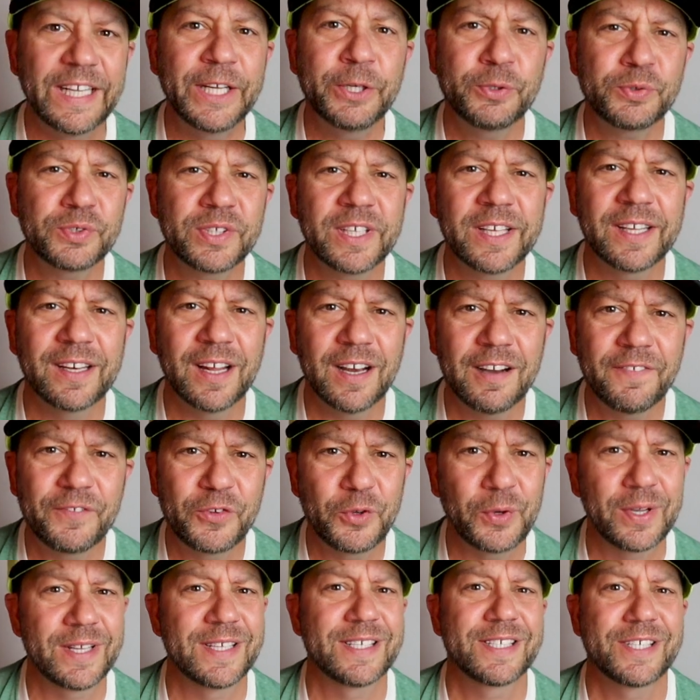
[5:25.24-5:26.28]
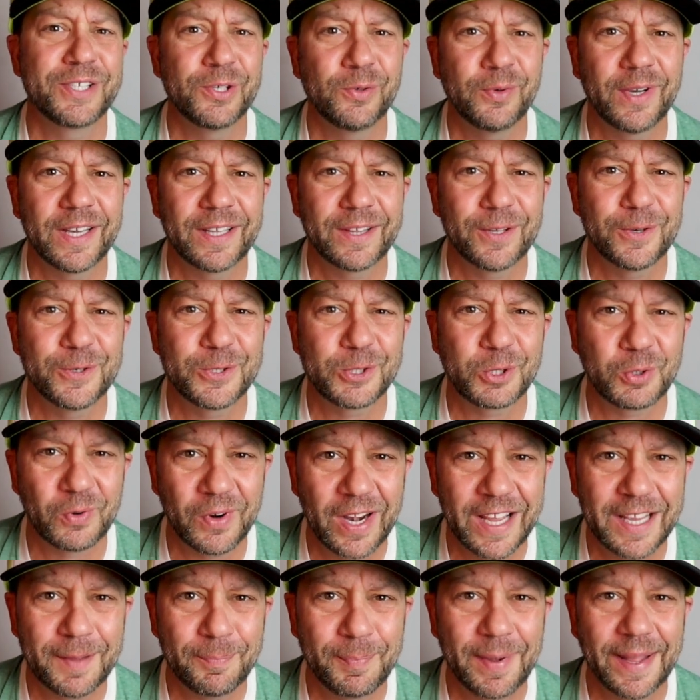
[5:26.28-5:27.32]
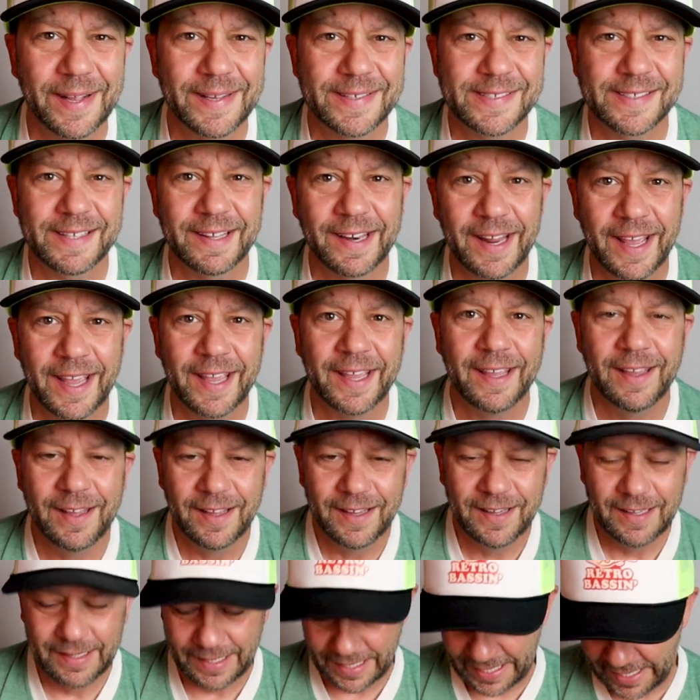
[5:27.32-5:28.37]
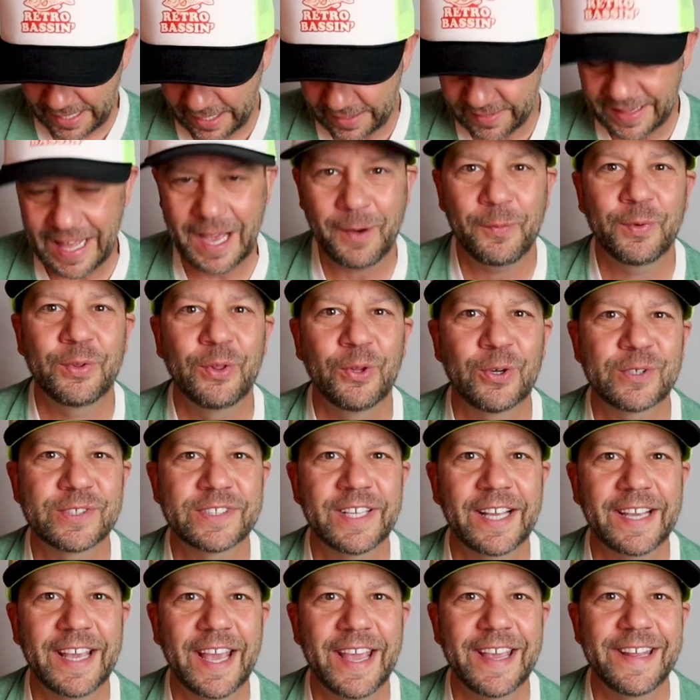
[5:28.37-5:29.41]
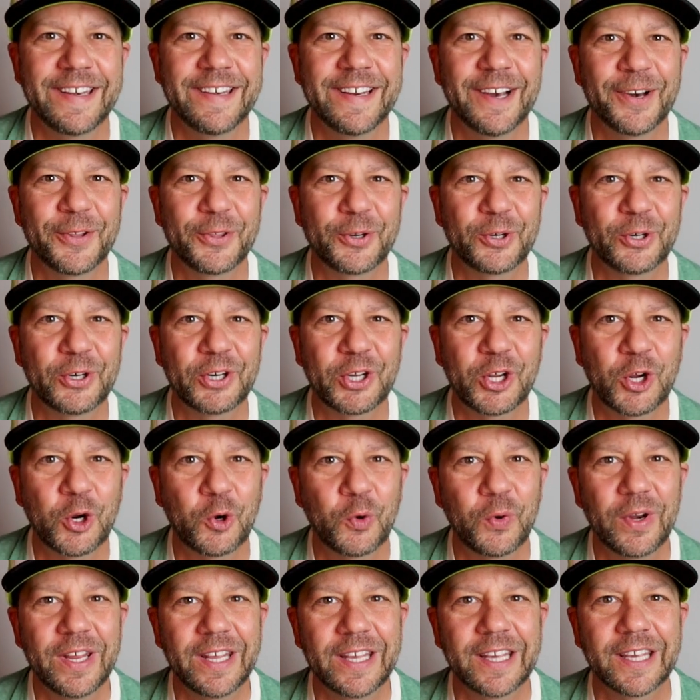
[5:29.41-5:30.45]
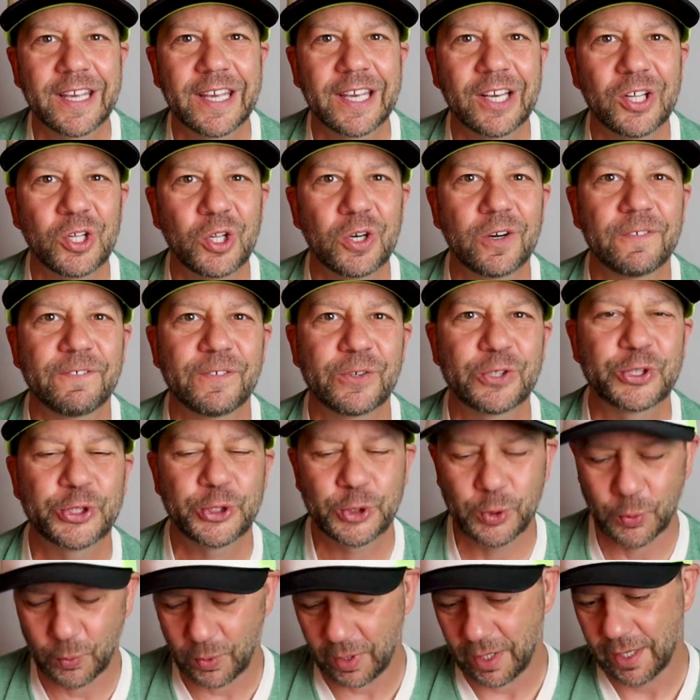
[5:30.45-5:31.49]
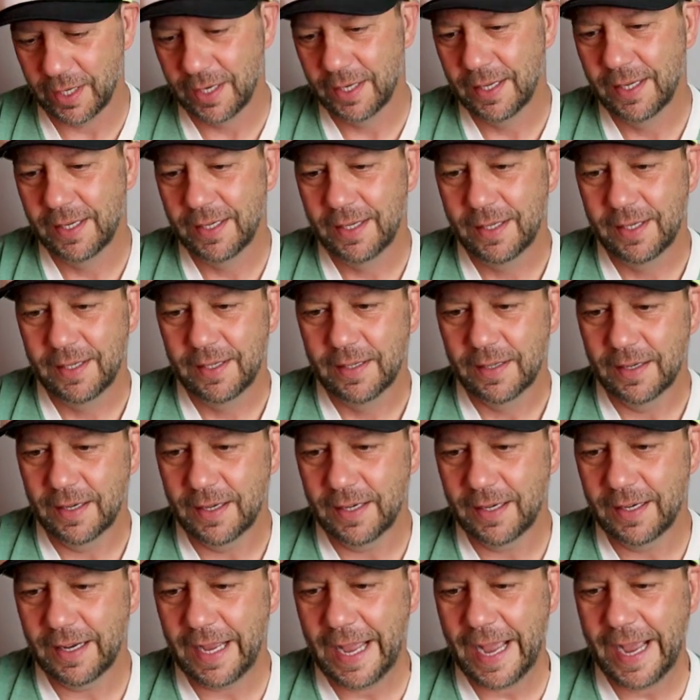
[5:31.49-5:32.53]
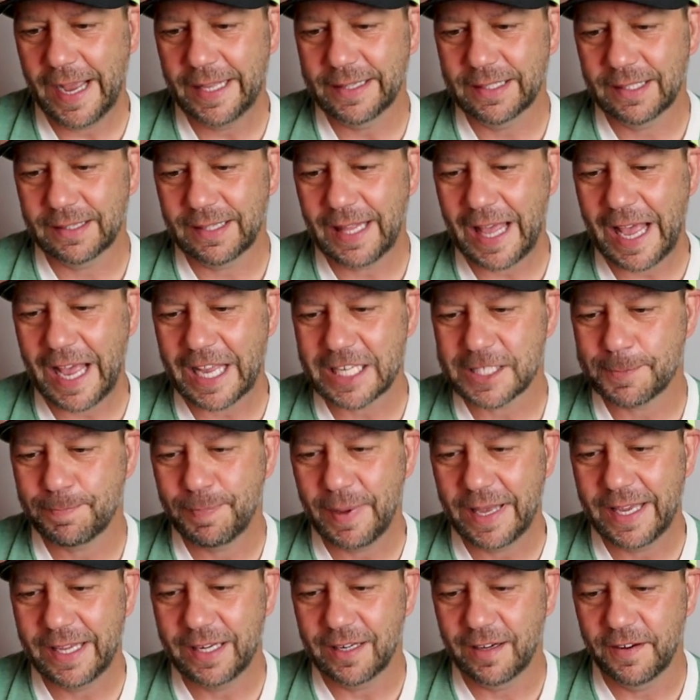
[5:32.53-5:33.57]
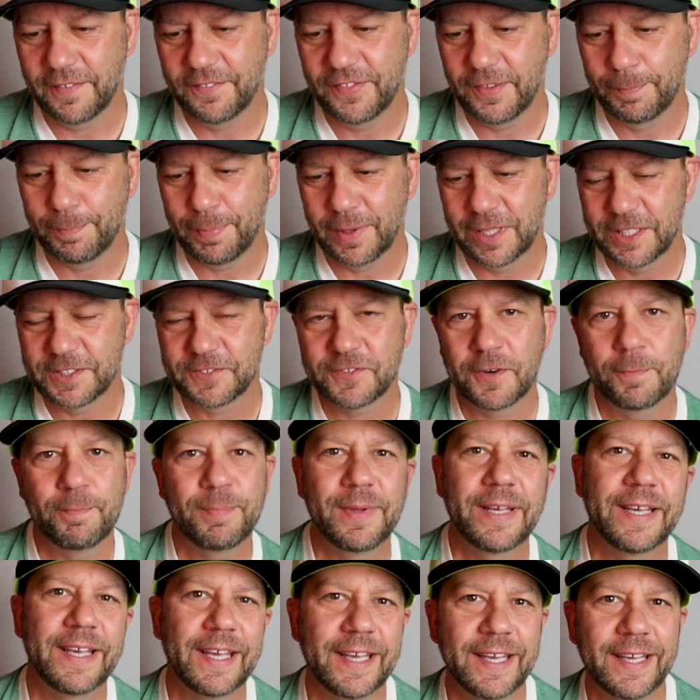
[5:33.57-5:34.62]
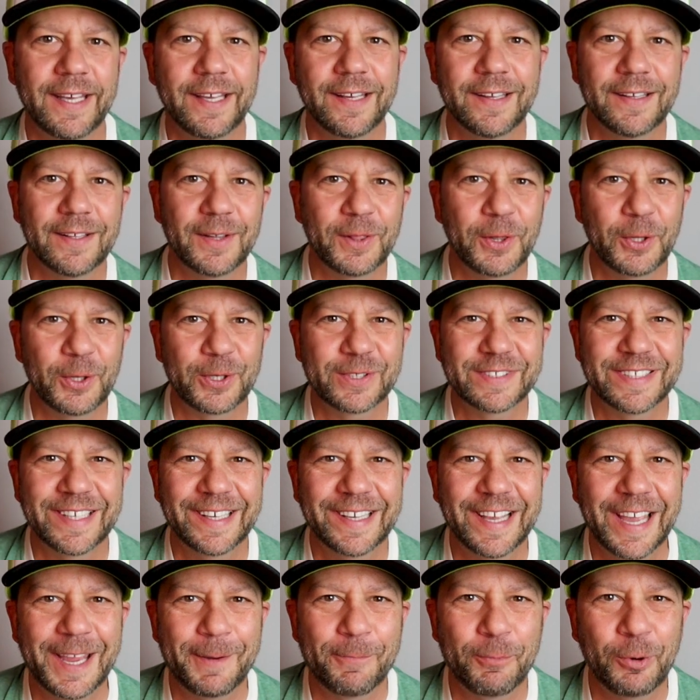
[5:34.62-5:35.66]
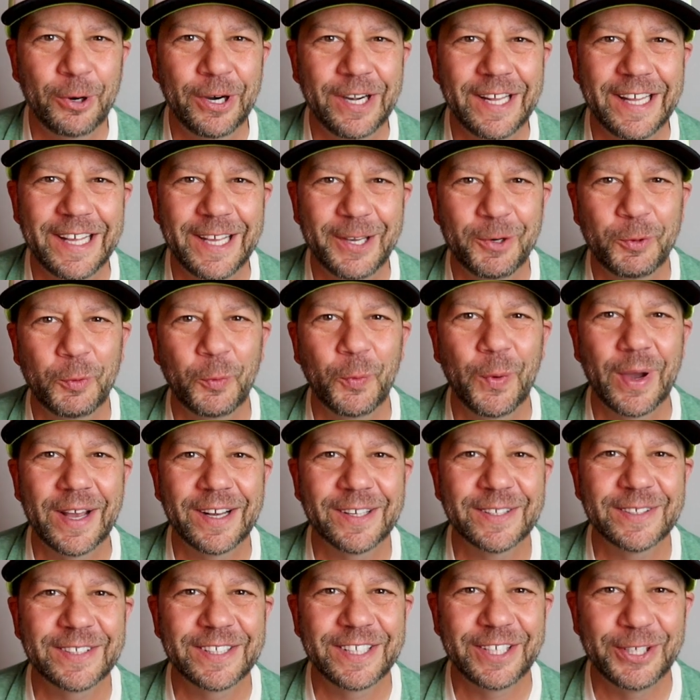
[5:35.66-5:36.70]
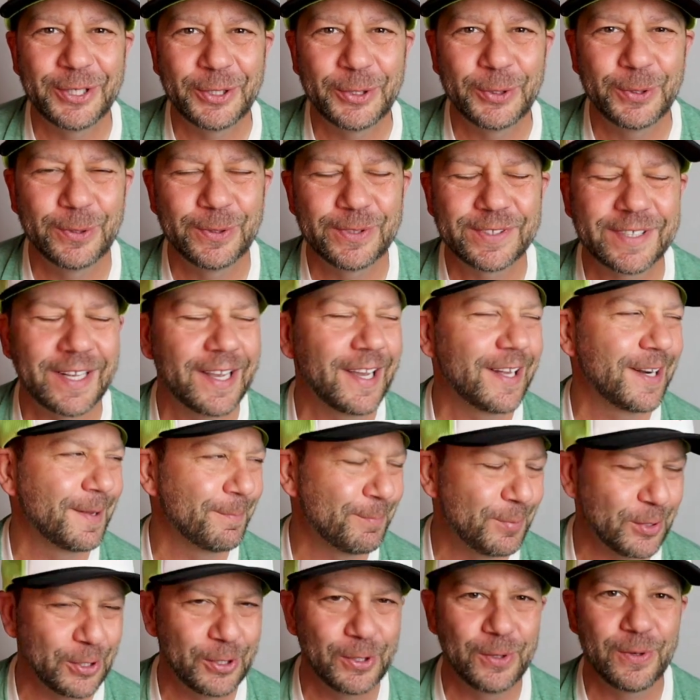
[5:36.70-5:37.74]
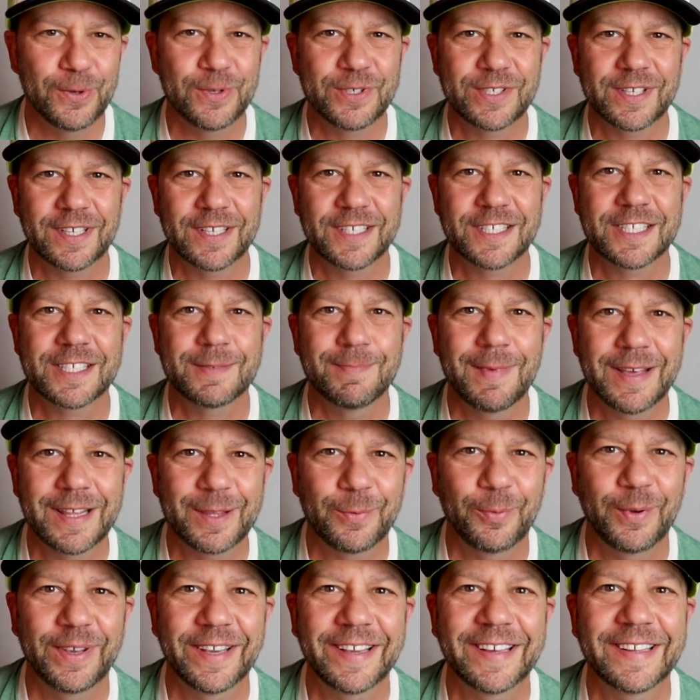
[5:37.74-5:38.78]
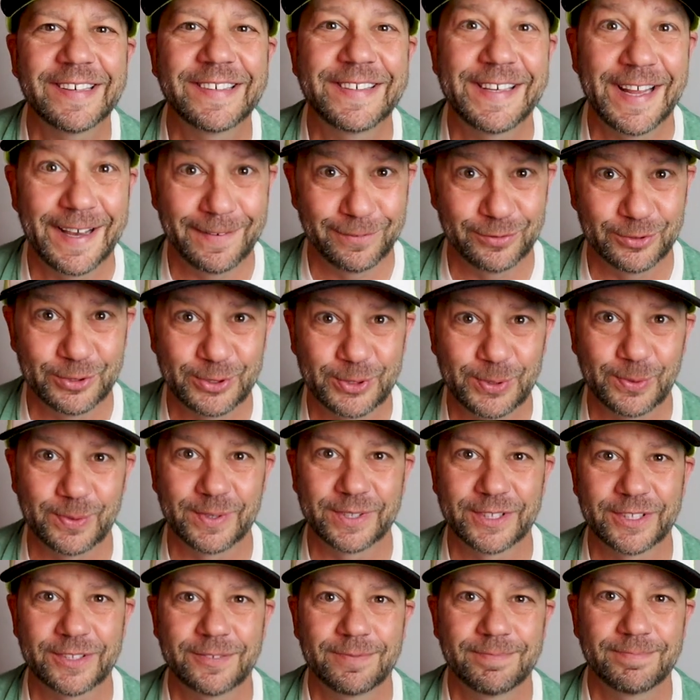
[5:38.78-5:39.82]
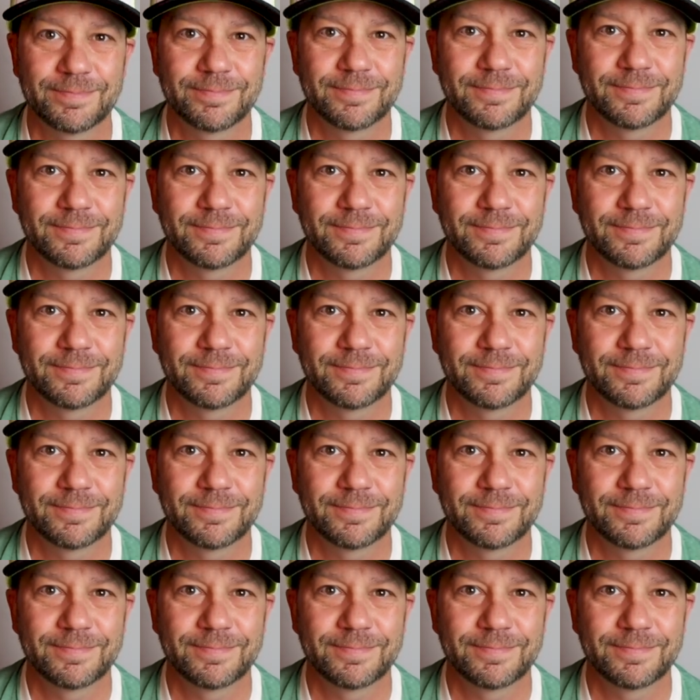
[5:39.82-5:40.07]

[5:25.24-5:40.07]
Interestingly enough, you can still get those crankbaits today. And that one looks like another creek killer for sure. And the last bait of the bunch from Big E looks like a pretty well-used and abused Smithwick Devil's Horse.